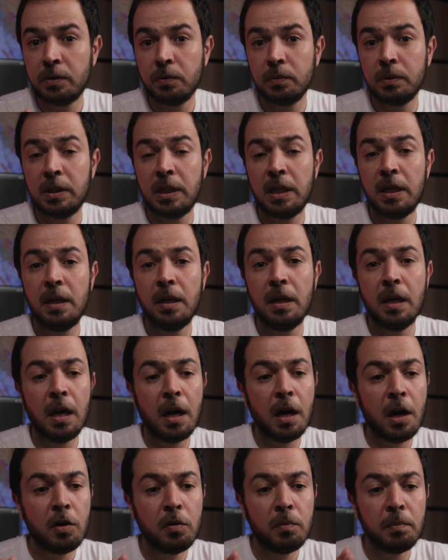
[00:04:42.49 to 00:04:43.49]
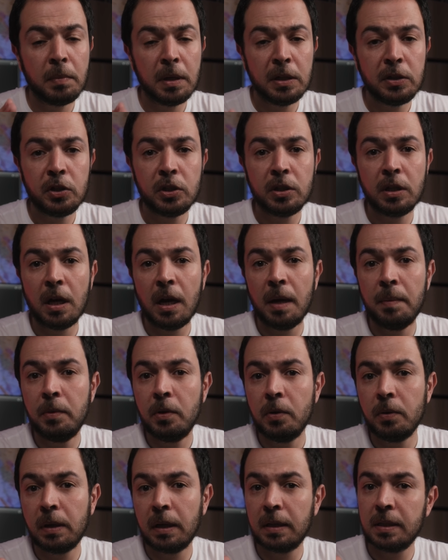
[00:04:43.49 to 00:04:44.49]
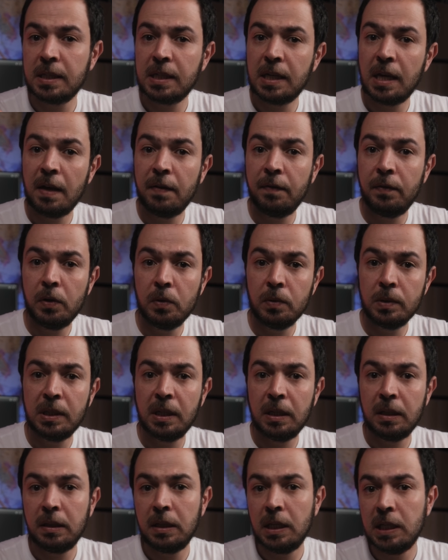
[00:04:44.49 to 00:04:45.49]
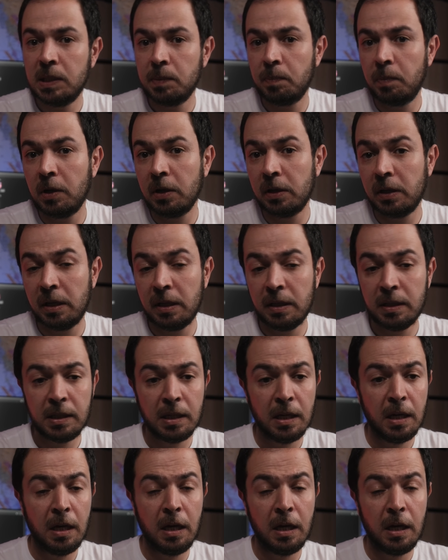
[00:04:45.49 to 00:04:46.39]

to see how much time you can save using these plugins